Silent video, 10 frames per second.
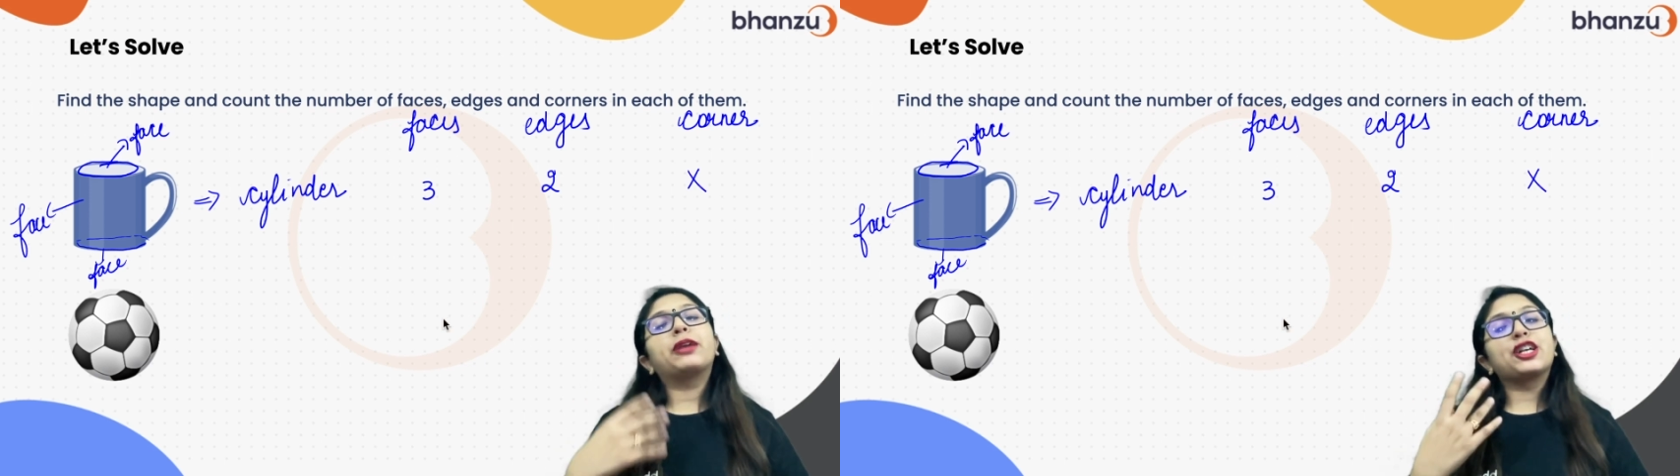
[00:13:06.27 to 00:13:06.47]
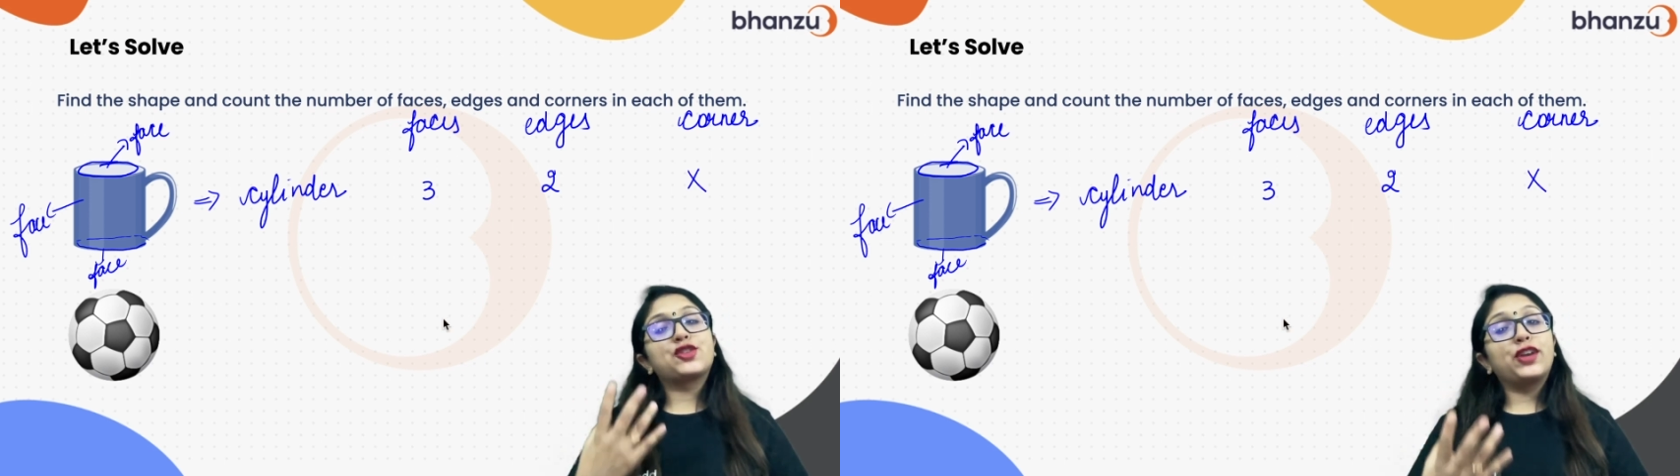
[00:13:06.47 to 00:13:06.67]

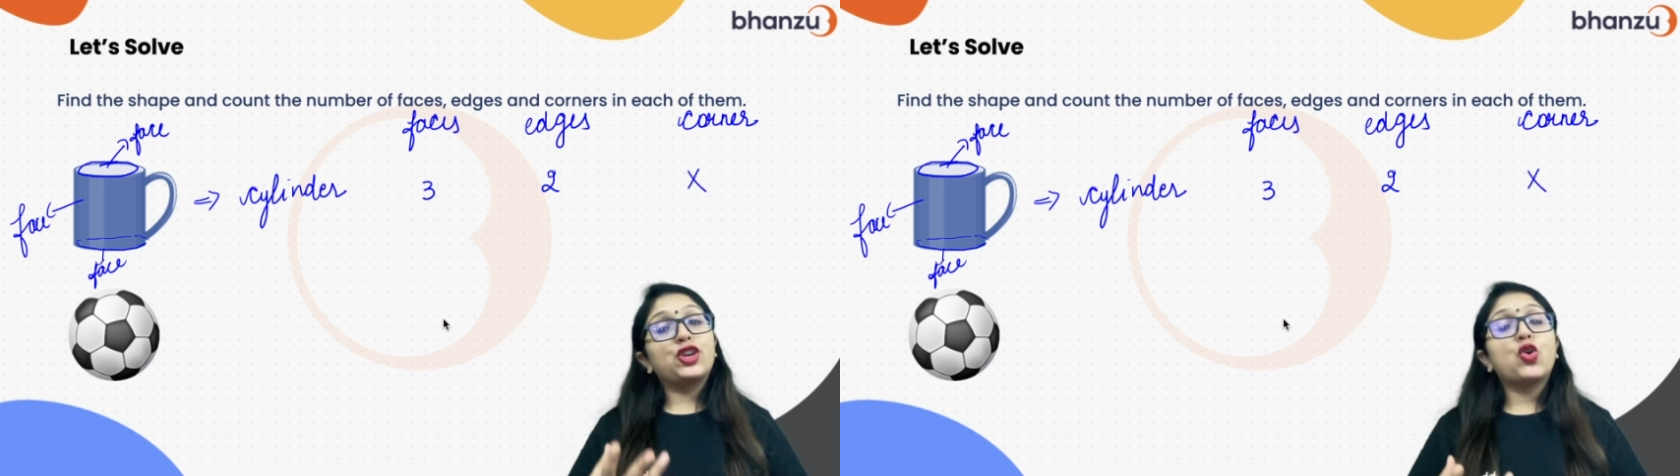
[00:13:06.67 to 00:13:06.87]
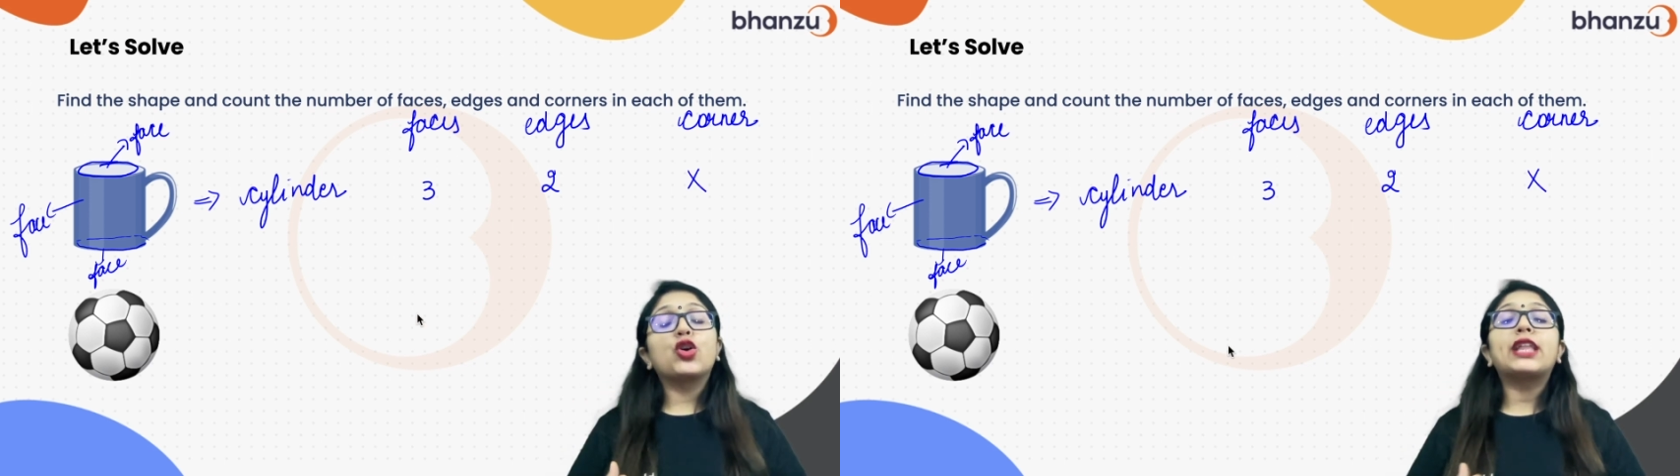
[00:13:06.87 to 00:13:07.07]
Because we
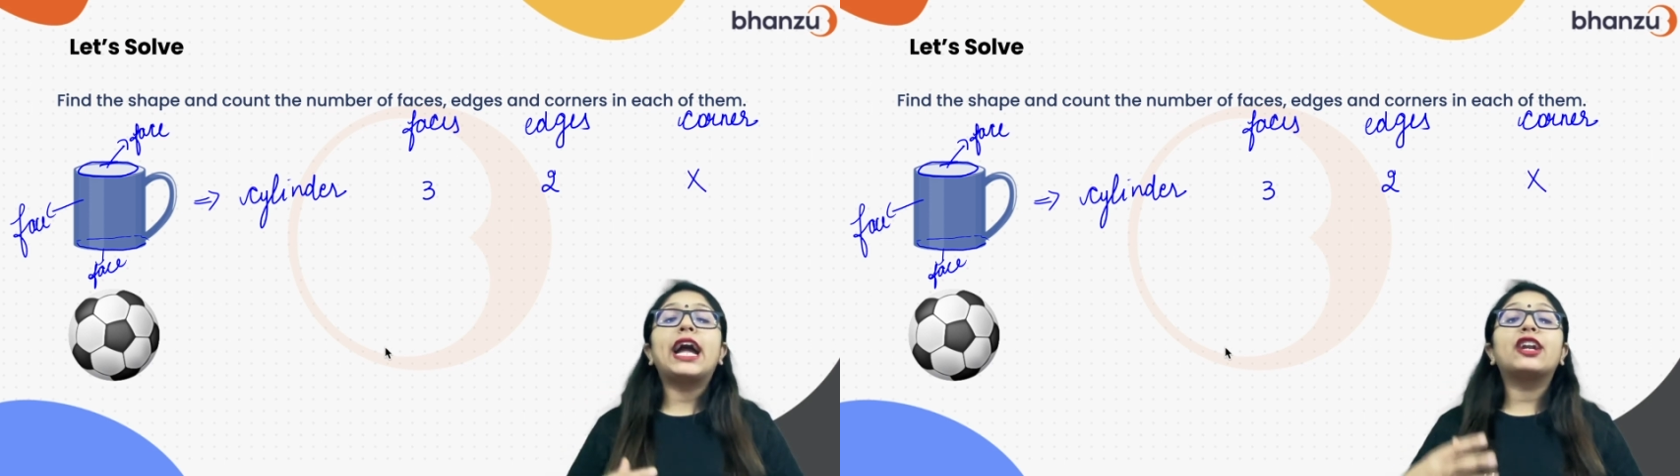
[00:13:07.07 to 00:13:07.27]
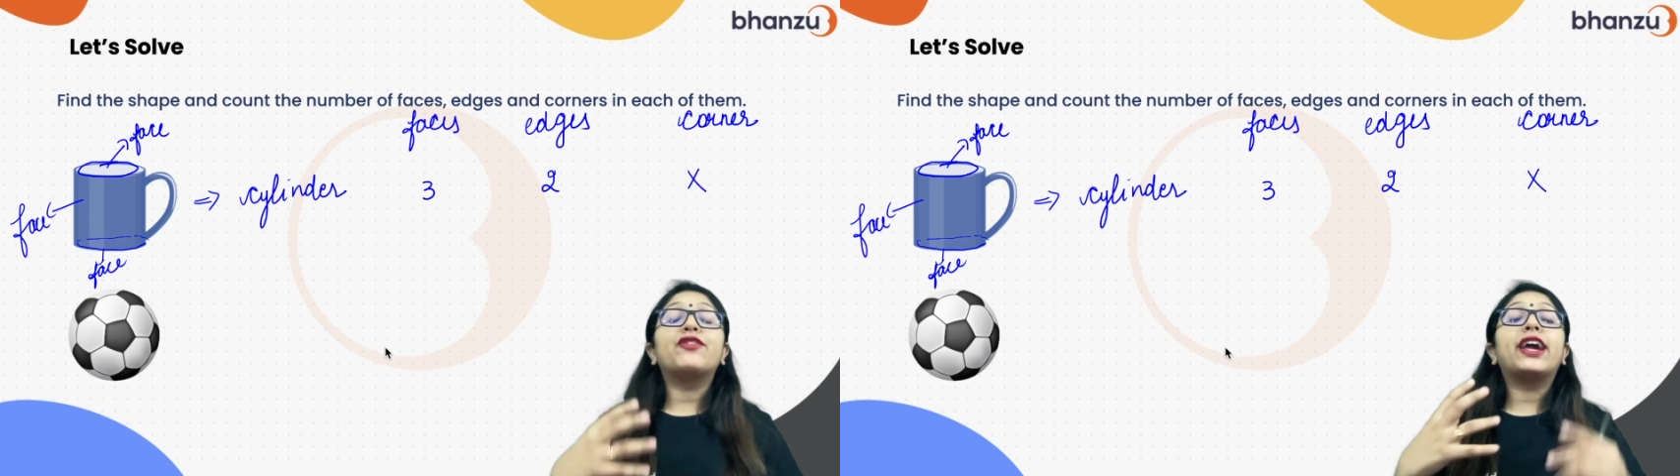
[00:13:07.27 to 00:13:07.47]
know
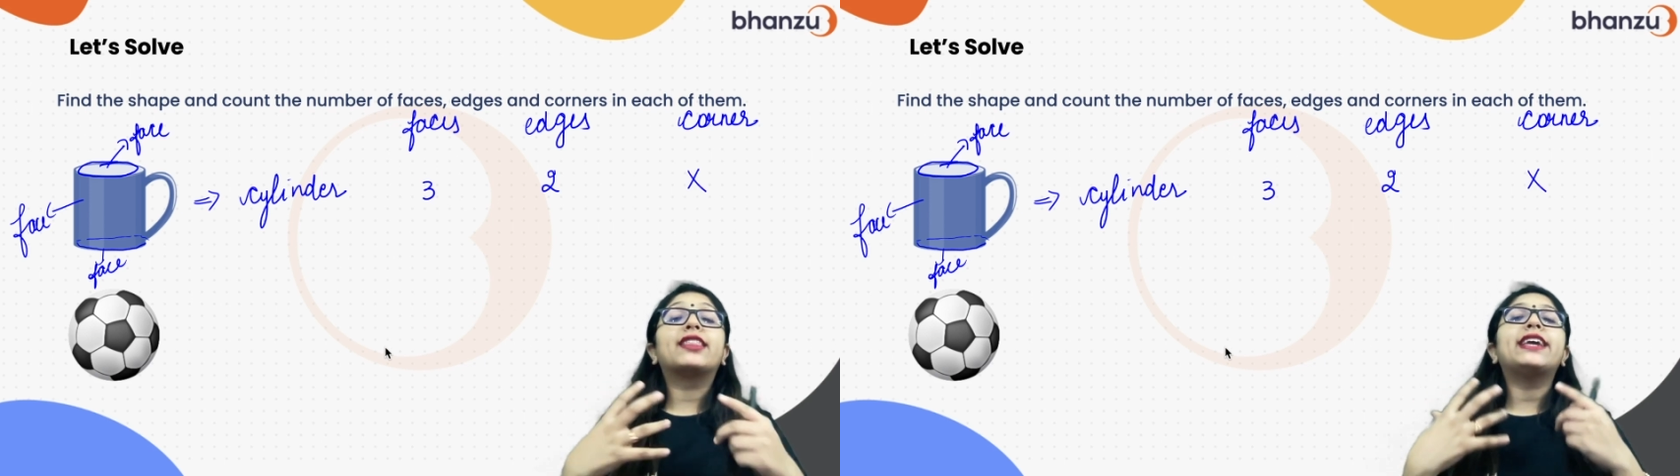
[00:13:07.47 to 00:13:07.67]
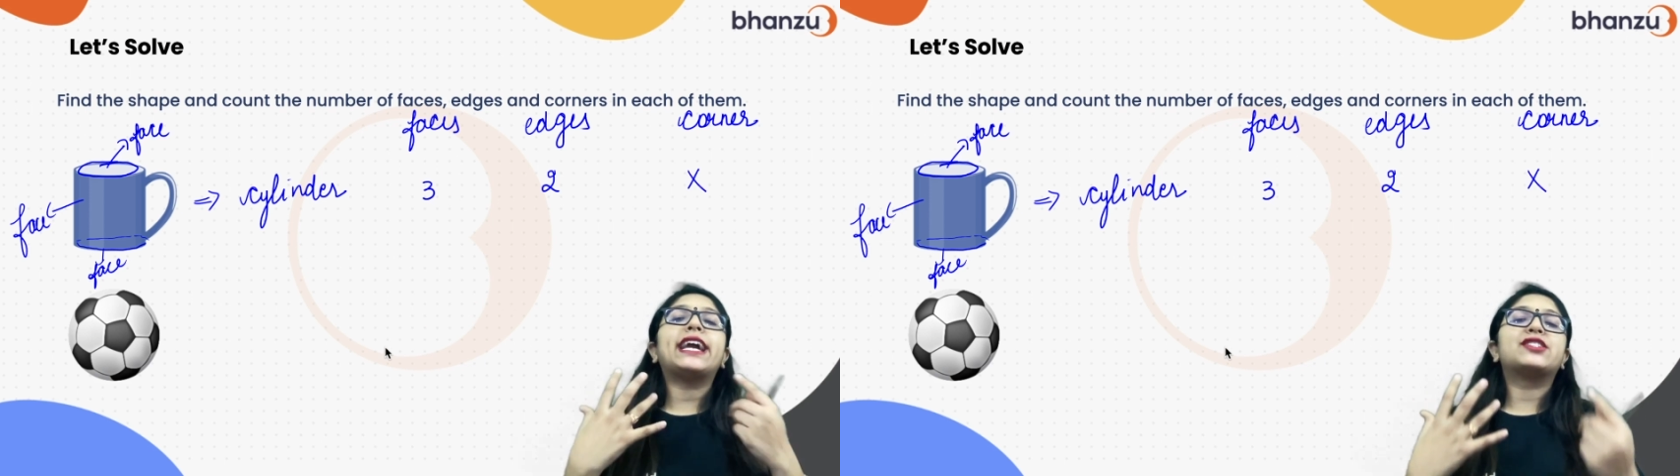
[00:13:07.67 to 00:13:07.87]
that
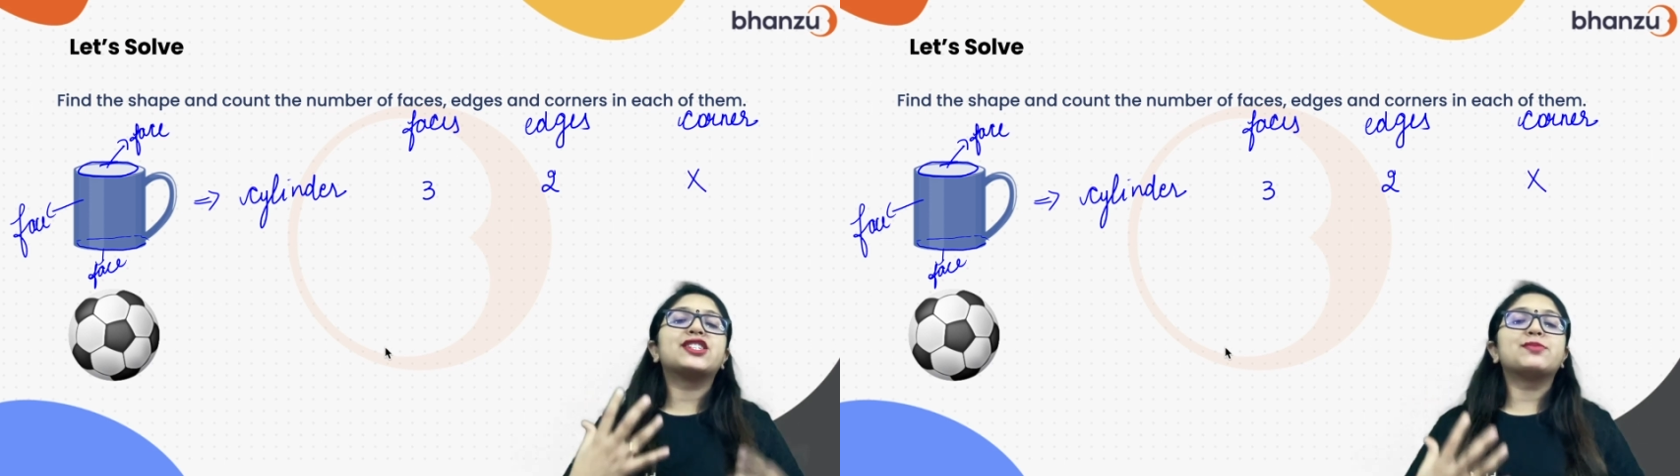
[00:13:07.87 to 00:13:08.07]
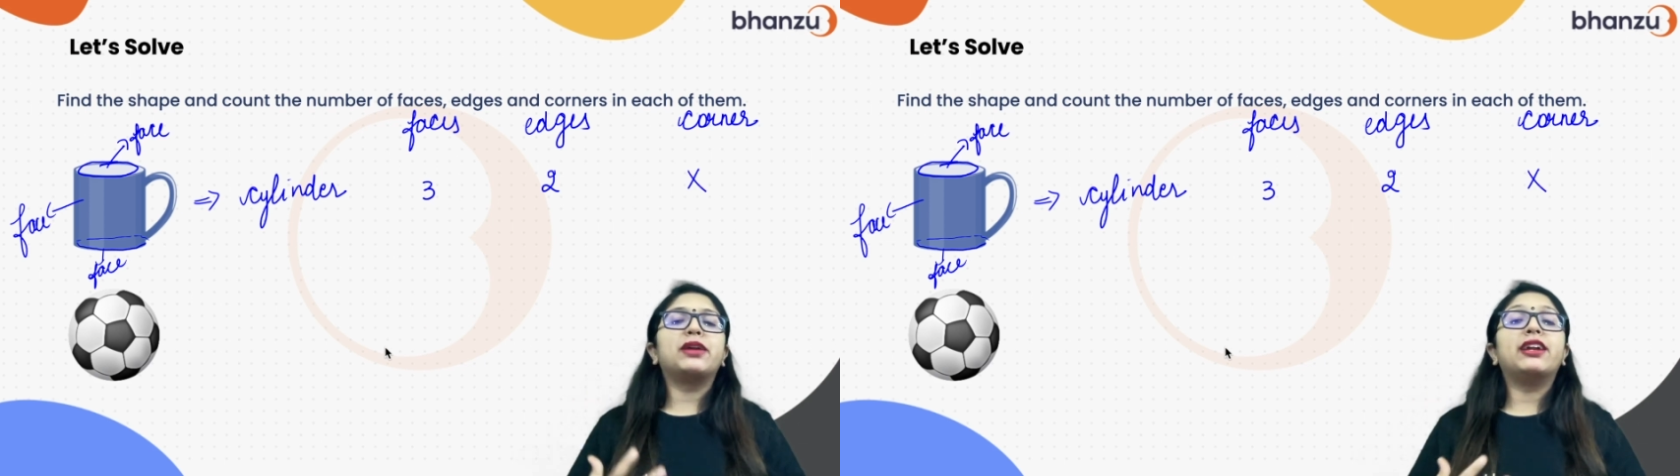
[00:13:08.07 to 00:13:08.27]
where the
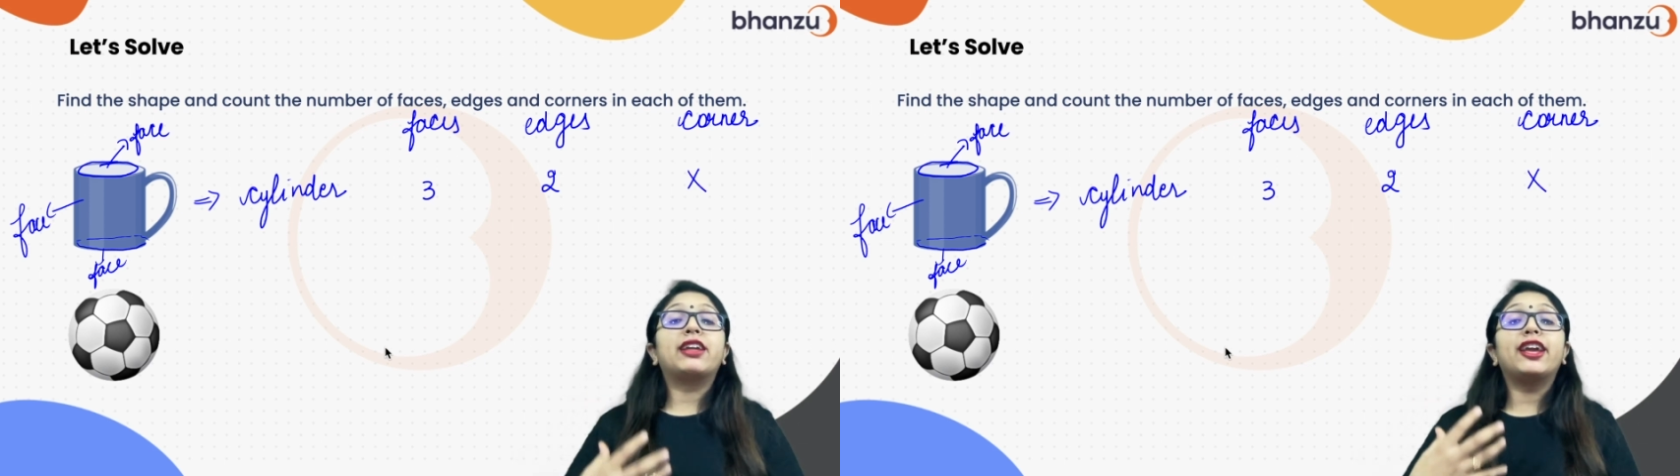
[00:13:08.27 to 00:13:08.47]
edges meet.